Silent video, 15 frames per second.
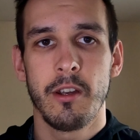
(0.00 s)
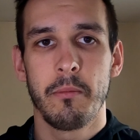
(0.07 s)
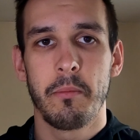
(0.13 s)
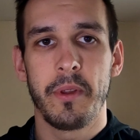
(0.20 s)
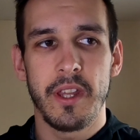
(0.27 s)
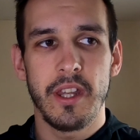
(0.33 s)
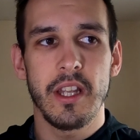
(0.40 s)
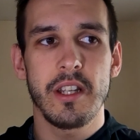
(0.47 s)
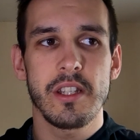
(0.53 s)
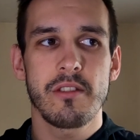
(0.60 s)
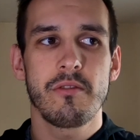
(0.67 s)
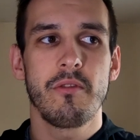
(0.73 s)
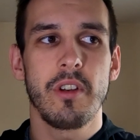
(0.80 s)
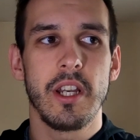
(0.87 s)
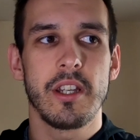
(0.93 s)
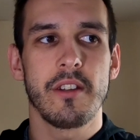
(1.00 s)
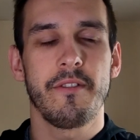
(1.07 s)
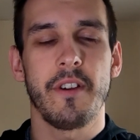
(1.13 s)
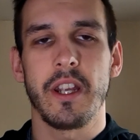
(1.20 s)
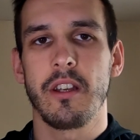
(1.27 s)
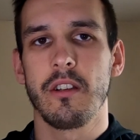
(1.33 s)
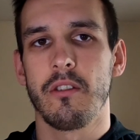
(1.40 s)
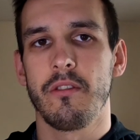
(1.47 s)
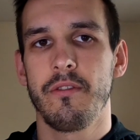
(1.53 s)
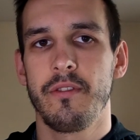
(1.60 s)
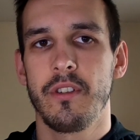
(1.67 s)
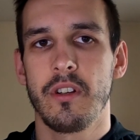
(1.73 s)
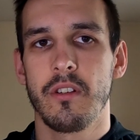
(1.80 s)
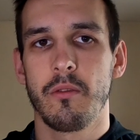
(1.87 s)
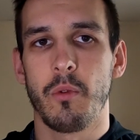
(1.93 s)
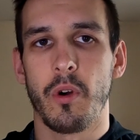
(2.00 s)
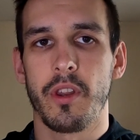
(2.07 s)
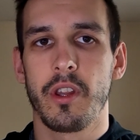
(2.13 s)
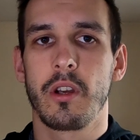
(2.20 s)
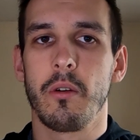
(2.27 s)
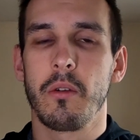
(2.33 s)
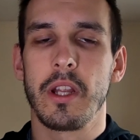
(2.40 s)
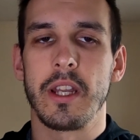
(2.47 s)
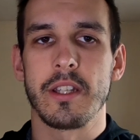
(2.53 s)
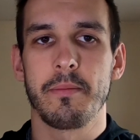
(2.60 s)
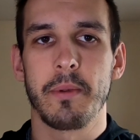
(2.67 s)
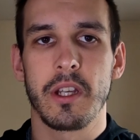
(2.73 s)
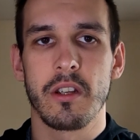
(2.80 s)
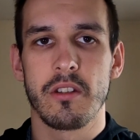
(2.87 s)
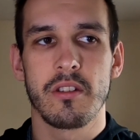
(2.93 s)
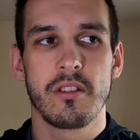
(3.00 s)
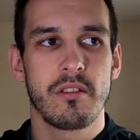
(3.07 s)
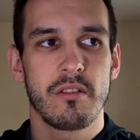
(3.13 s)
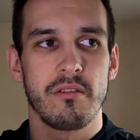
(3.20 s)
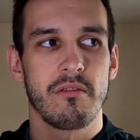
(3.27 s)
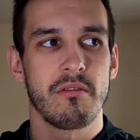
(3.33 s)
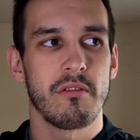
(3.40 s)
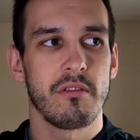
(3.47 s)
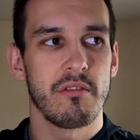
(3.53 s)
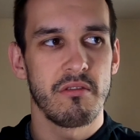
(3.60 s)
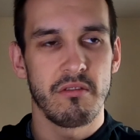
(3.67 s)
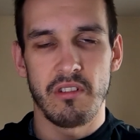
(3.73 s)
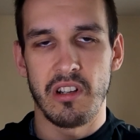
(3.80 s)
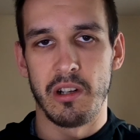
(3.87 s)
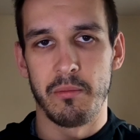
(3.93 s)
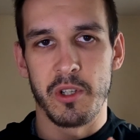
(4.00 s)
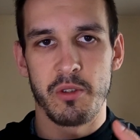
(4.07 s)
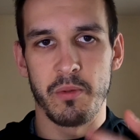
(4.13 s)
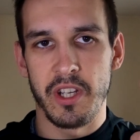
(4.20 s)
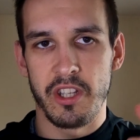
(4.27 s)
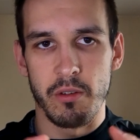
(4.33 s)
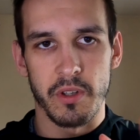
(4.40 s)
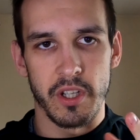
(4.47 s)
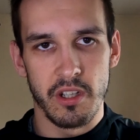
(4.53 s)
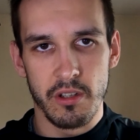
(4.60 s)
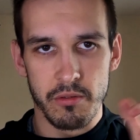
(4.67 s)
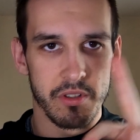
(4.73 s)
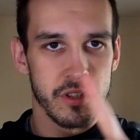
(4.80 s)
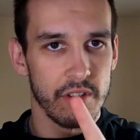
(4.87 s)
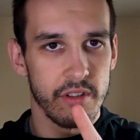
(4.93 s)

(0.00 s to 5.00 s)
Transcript: but then that doesn't really define of what the goal is, because how much weight do you want to lose?